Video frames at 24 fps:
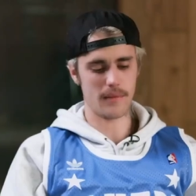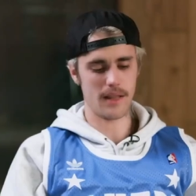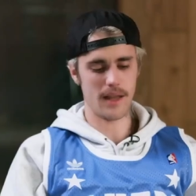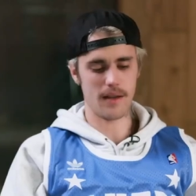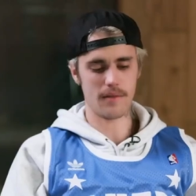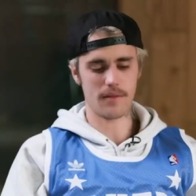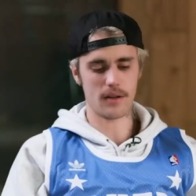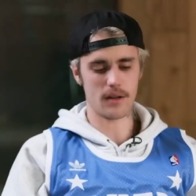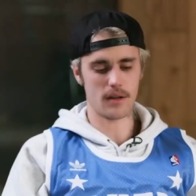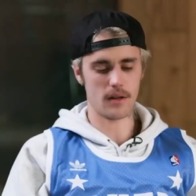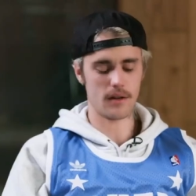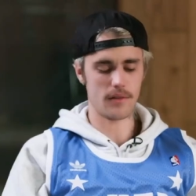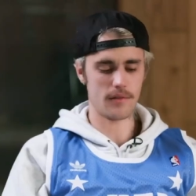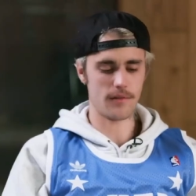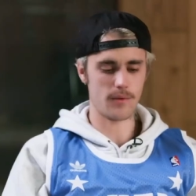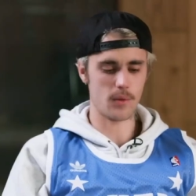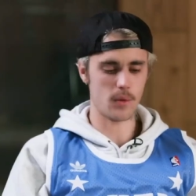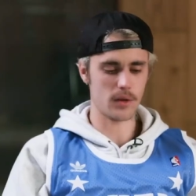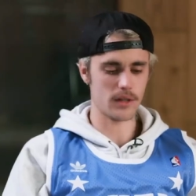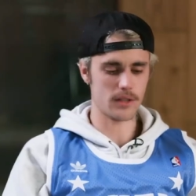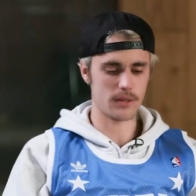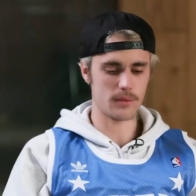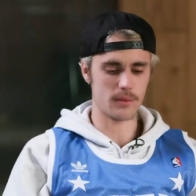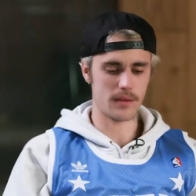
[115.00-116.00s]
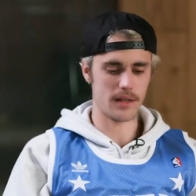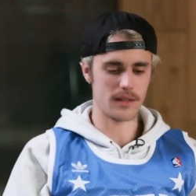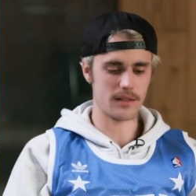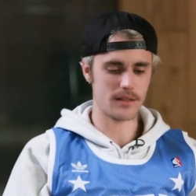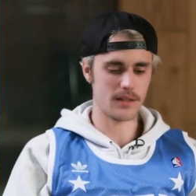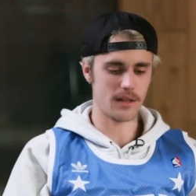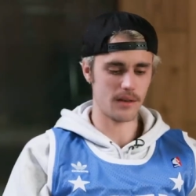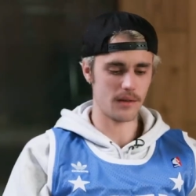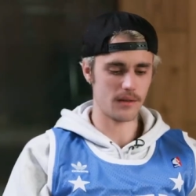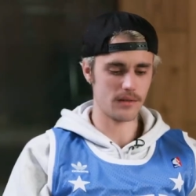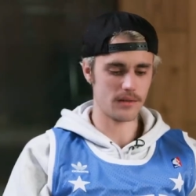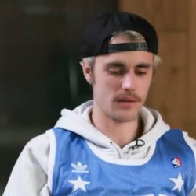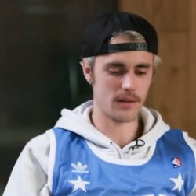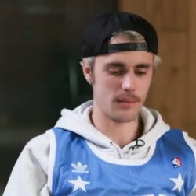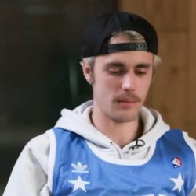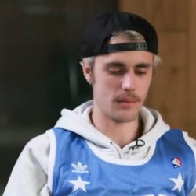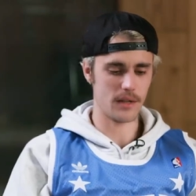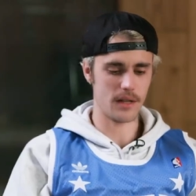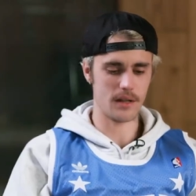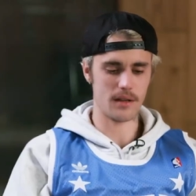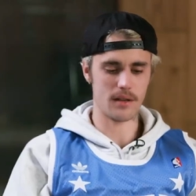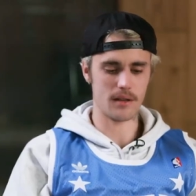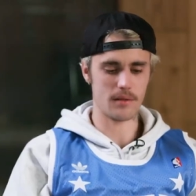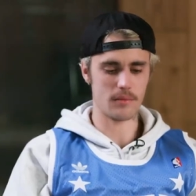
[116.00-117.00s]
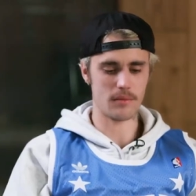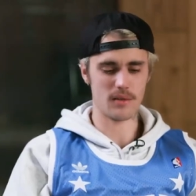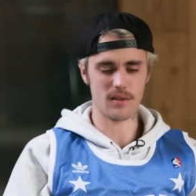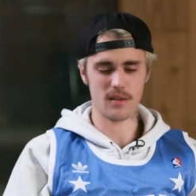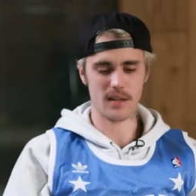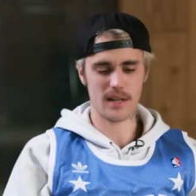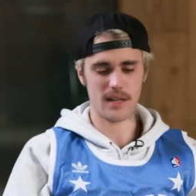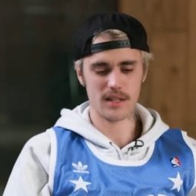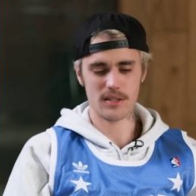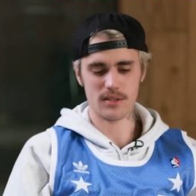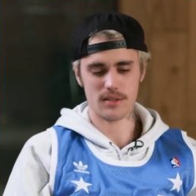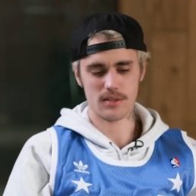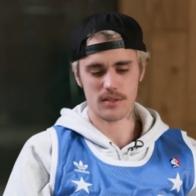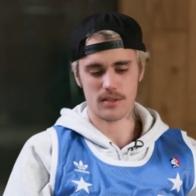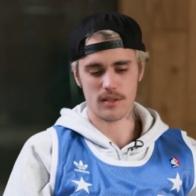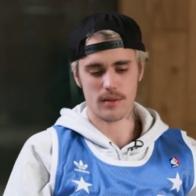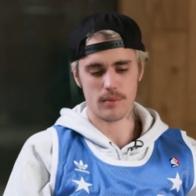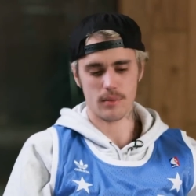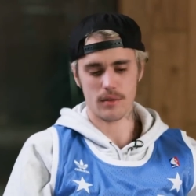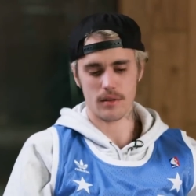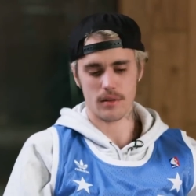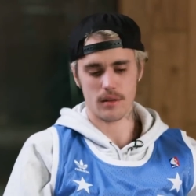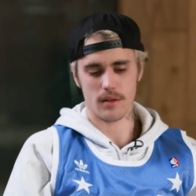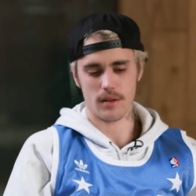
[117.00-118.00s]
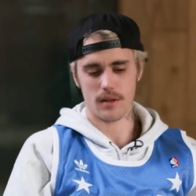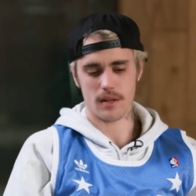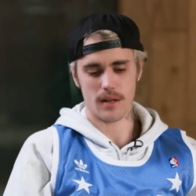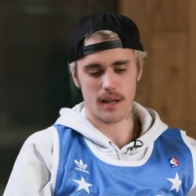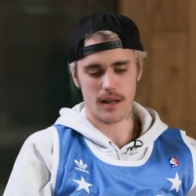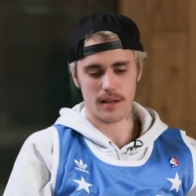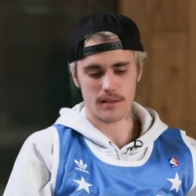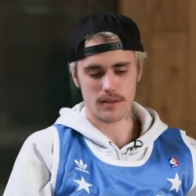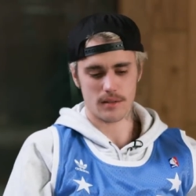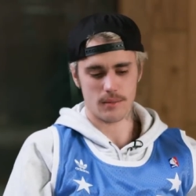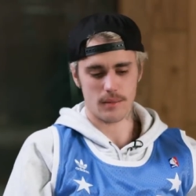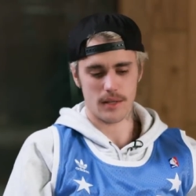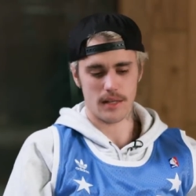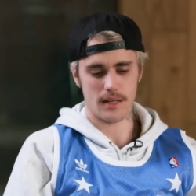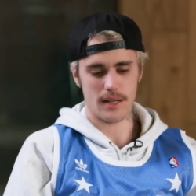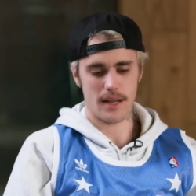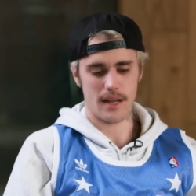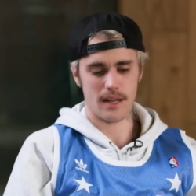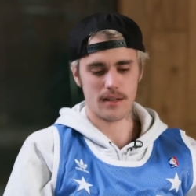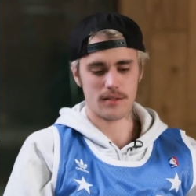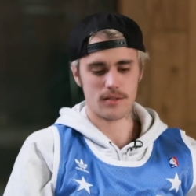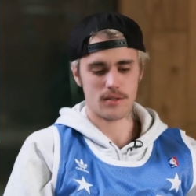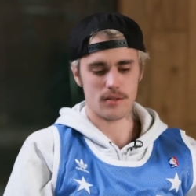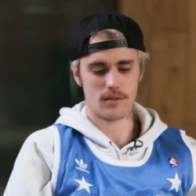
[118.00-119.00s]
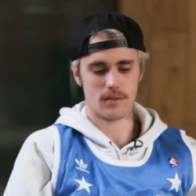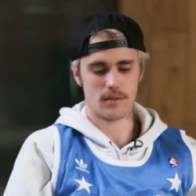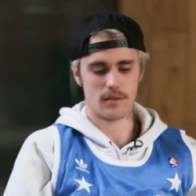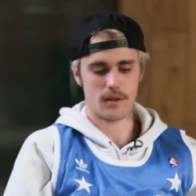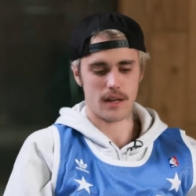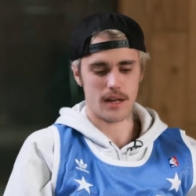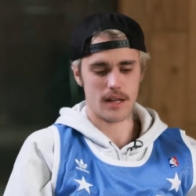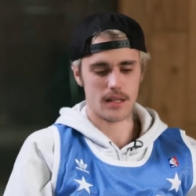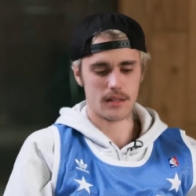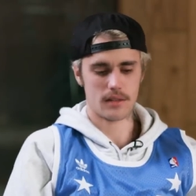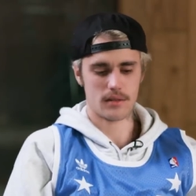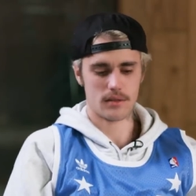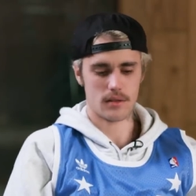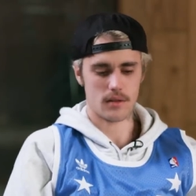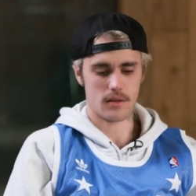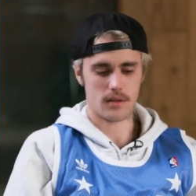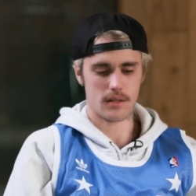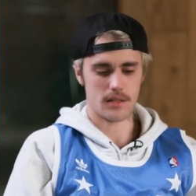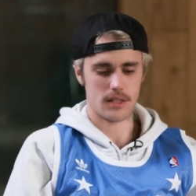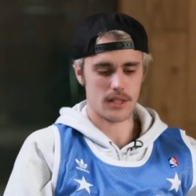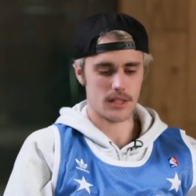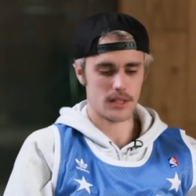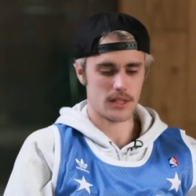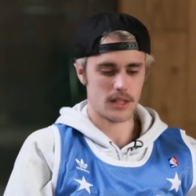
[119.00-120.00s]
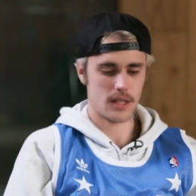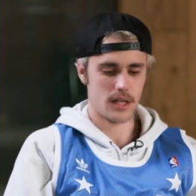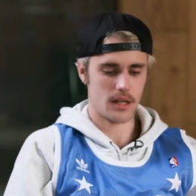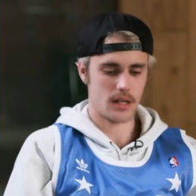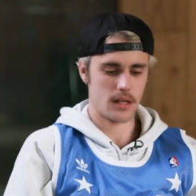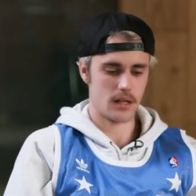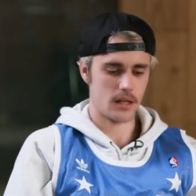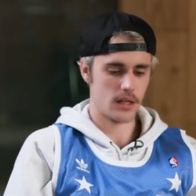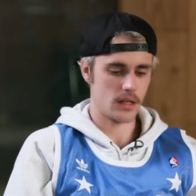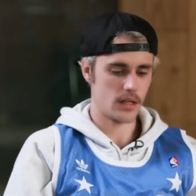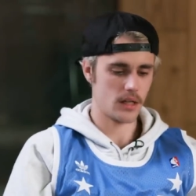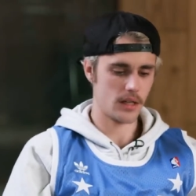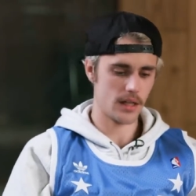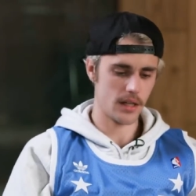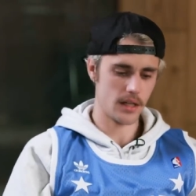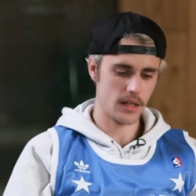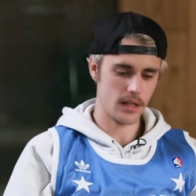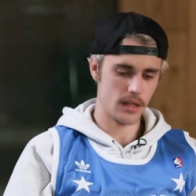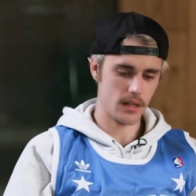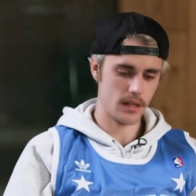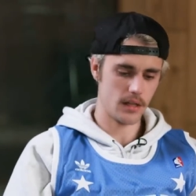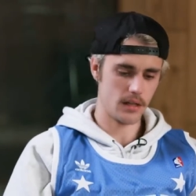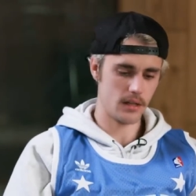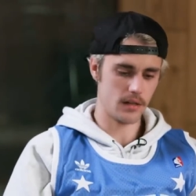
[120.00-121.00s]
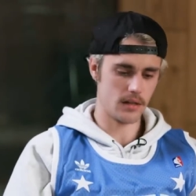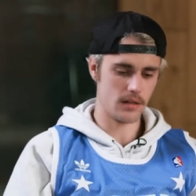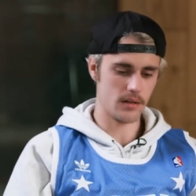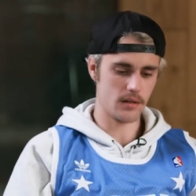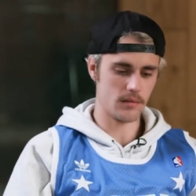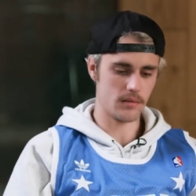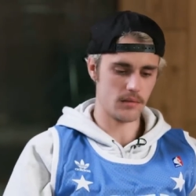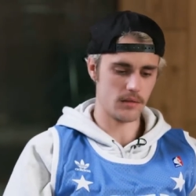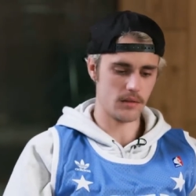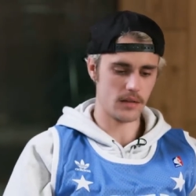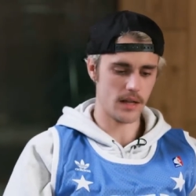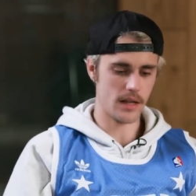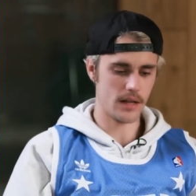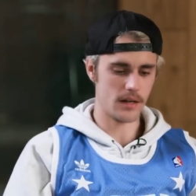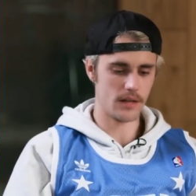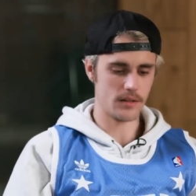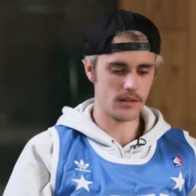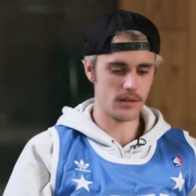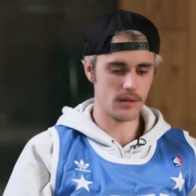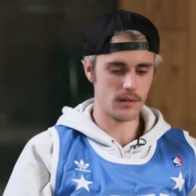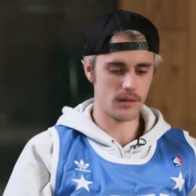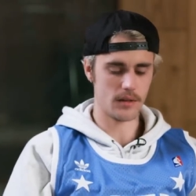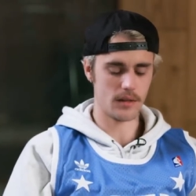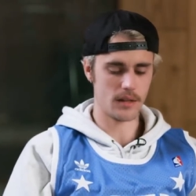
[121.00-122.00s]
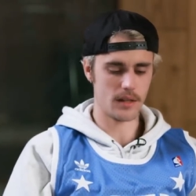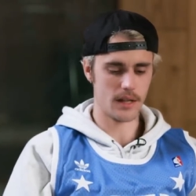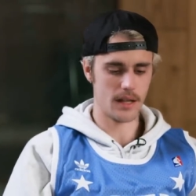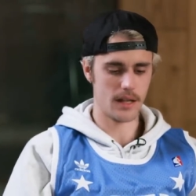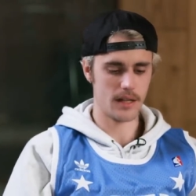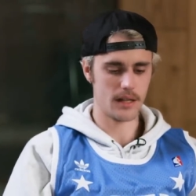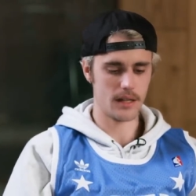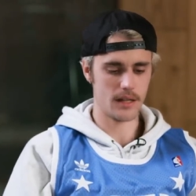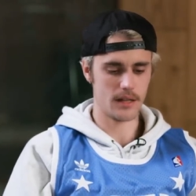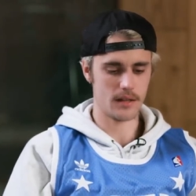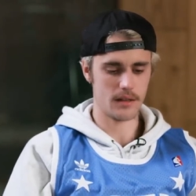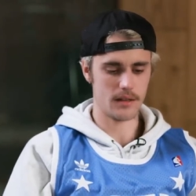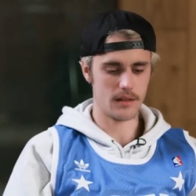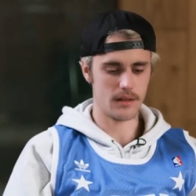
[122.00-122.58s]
never going to force myself to be in relationship with her. It has to be natural, right? So I just kind of, you know, let her do her thing,